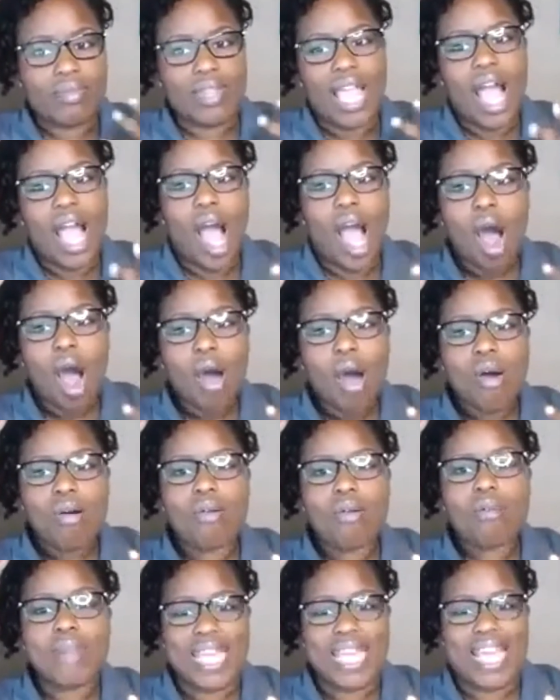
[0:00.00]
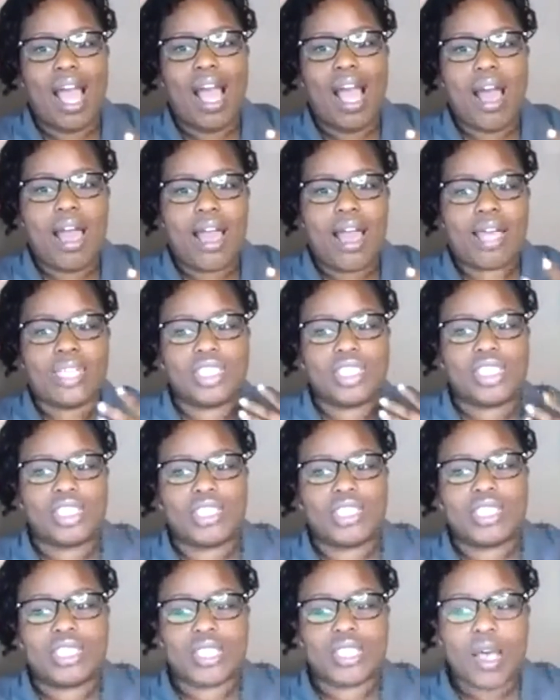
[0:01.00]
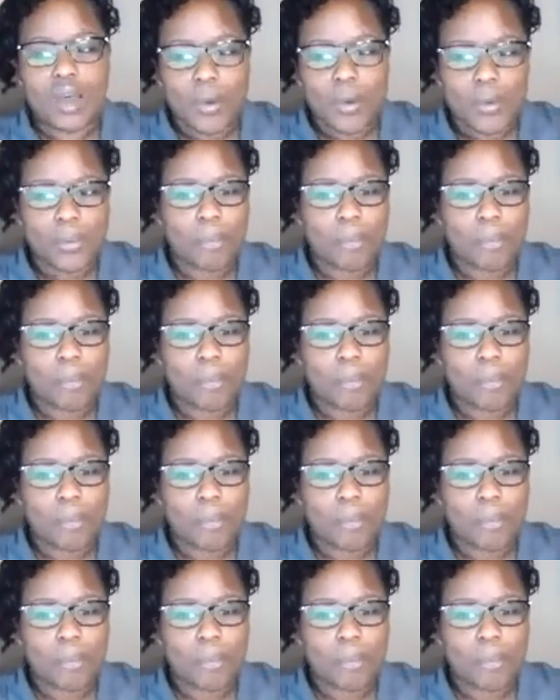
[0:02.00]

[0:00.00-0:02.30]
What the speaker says: Oh my gosh. So,